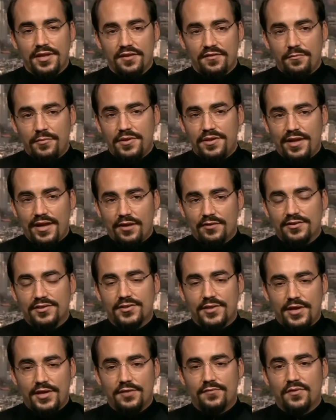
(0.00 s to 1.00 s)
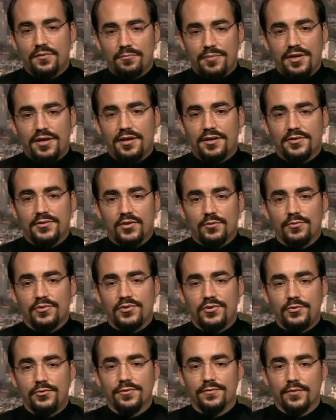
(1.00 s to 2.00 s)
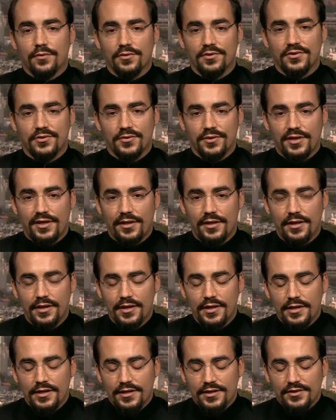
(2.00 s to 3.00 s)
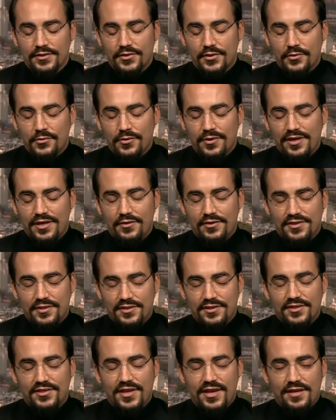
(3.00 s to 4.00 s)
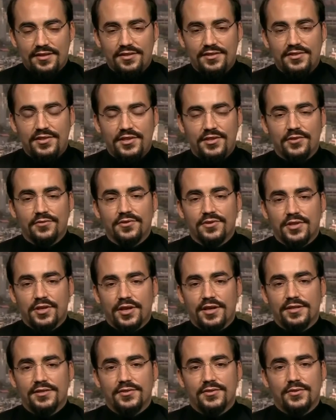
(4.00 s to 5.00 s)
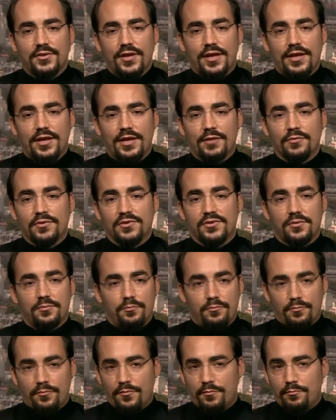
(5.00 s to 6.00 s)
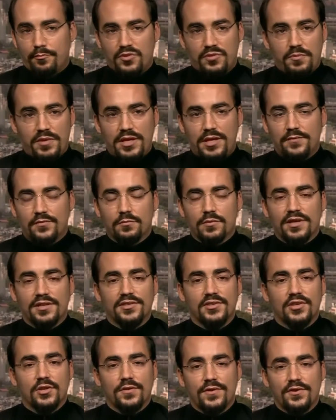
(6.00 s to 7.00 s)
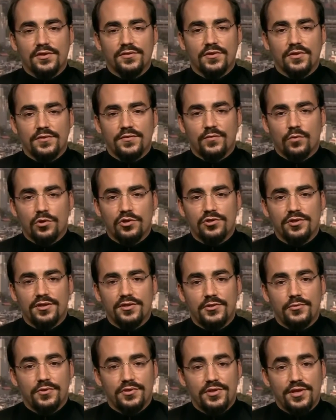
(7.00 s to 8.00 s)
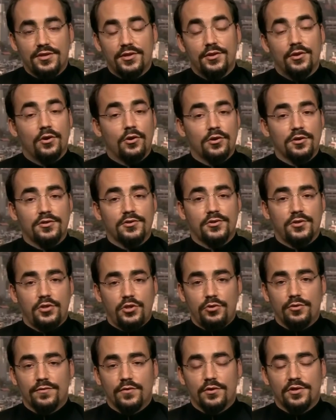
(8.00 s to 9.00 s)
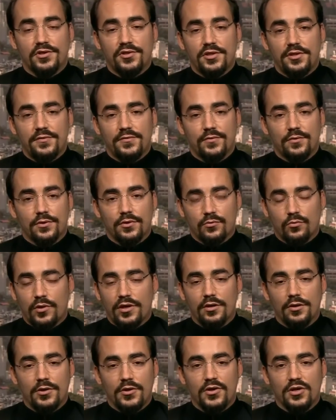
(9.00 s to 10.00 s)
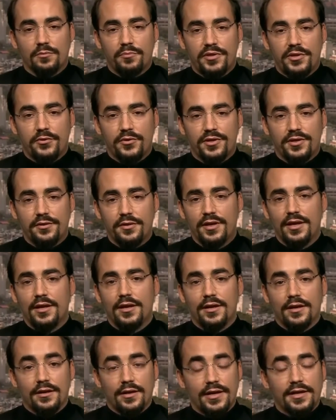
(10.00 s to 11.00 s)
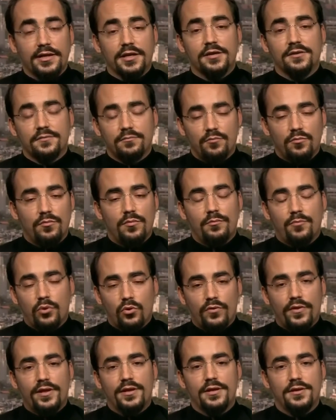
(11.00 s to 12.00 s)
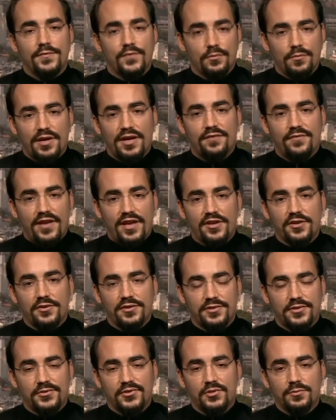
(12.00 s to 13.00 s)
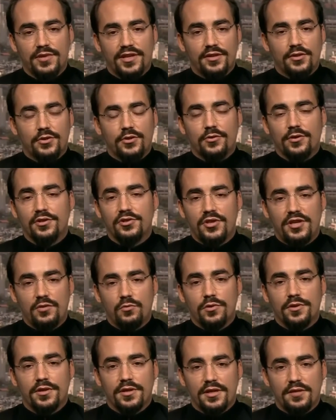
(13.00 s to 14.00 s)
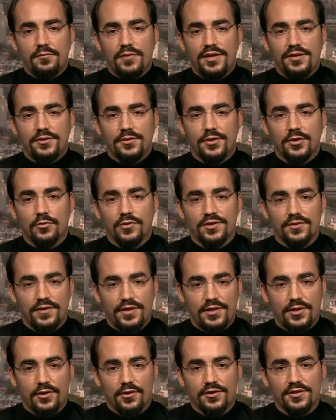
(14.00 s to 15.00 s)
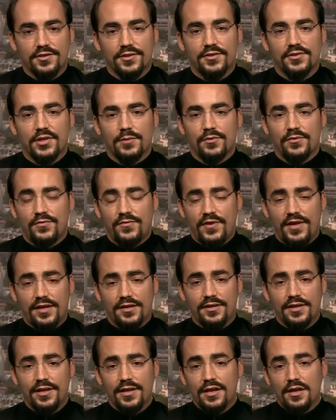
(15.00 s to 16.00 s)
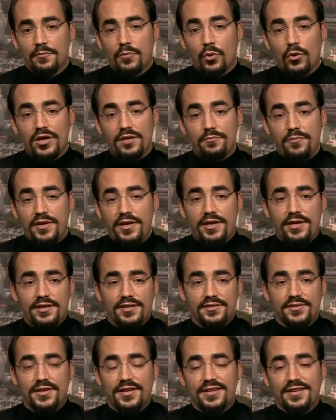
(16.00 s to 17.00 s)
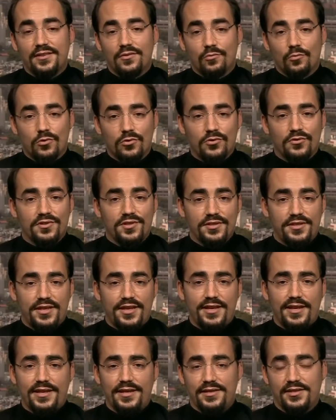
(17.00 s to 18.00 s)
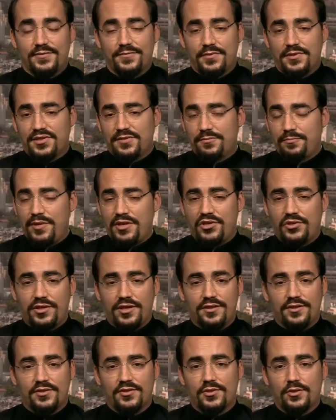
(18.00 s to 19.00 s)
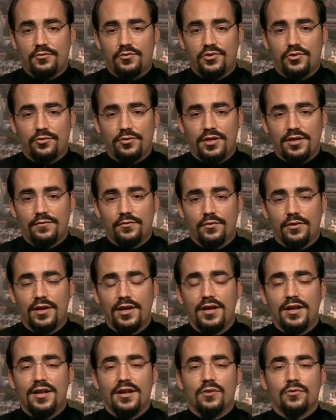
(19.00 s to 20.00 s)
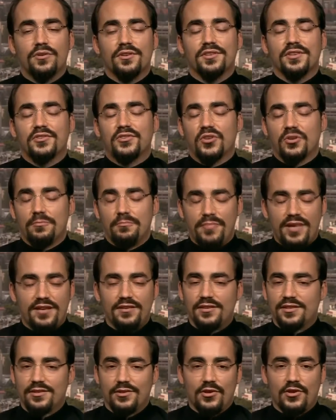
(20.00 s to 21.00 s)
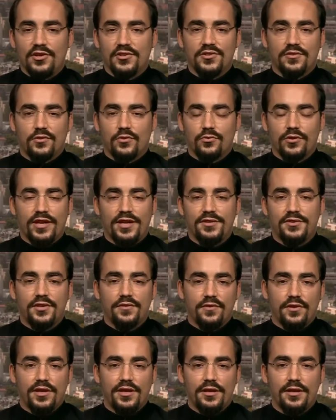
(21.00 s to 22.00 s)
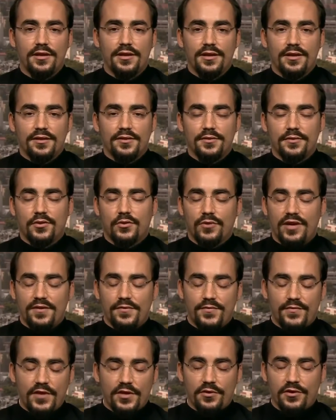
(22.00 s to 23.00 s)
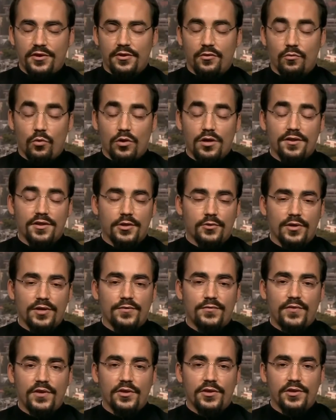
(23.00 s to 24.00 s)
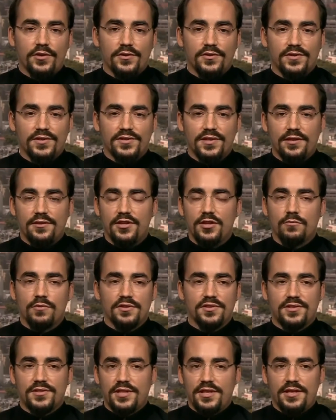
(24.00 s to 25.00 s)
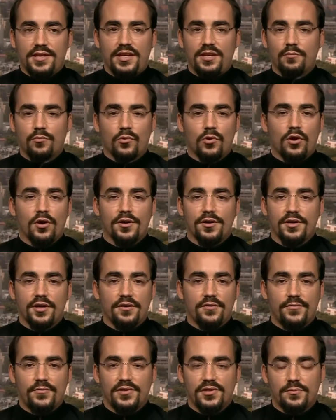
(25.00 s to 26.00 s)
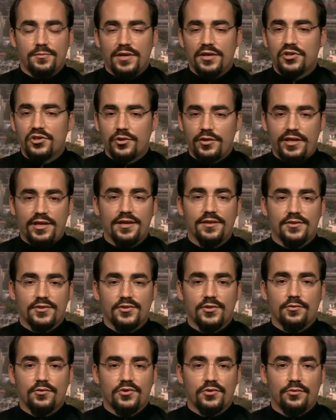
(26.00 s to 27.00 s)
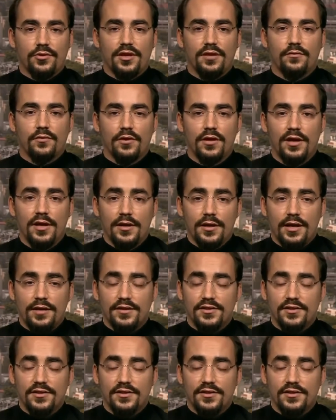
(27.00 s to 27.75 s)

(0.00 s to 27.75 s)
They have been outside of the box almost universally. So, you know, it's, it's sad to see those cuts. And I was Speaking for myself, I was very fortunate to attend an arts university for quite a long period. I kind of pull that in for my value system. I encourage anyone that I meet to go into the arts to some effect. Point being is that in the world today, especially on the social level, there's a tremendous loss of creativity. The great failure, one of the great failures, is that no one's thinking broad enough, especially on the social level.